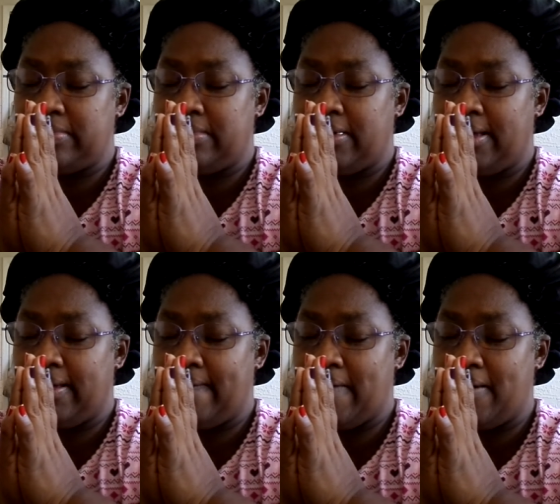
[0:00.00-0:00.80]
So
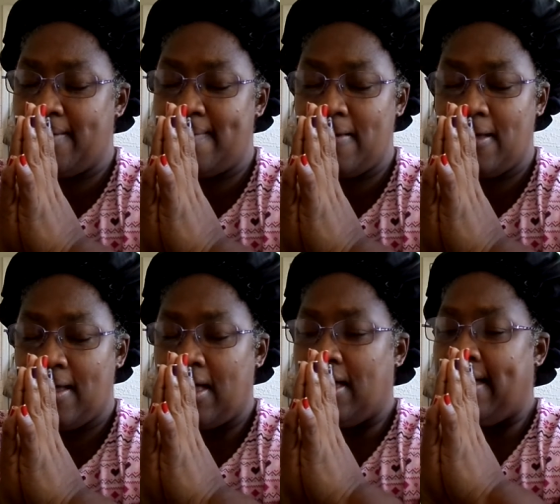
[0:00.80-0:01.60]
my sheep hear
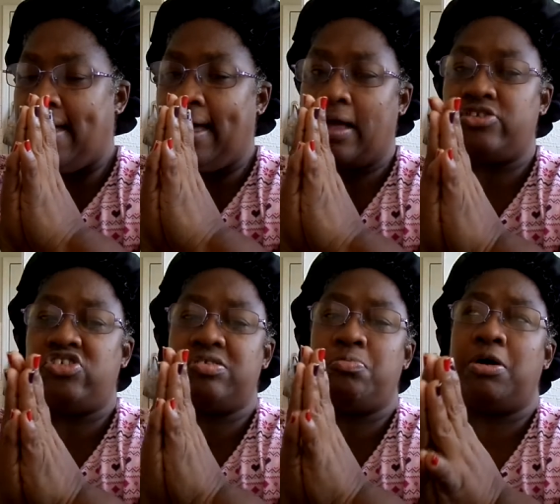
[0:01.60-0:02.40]
my voice. I
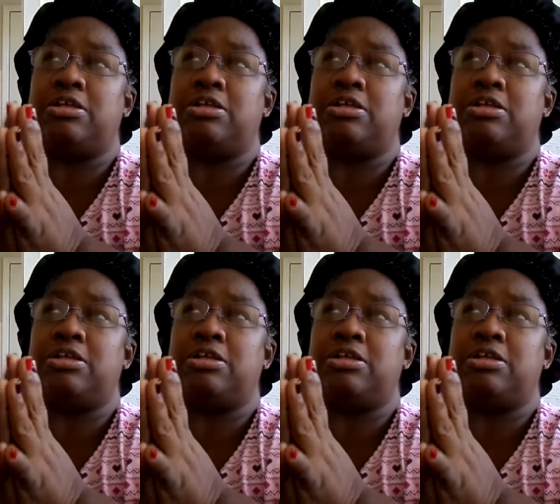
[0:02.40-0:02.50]
just want